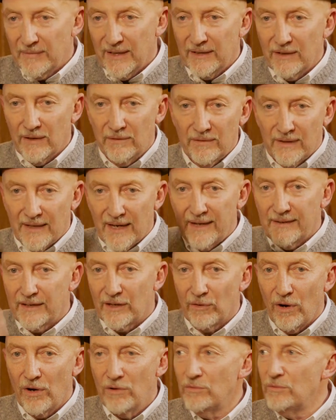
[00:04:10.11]
They don't get
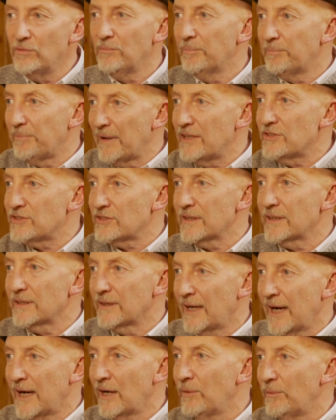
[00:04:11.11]
their own basic
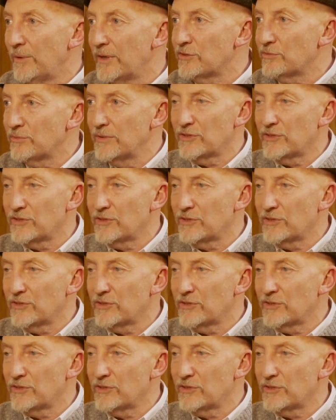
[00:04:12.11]
language,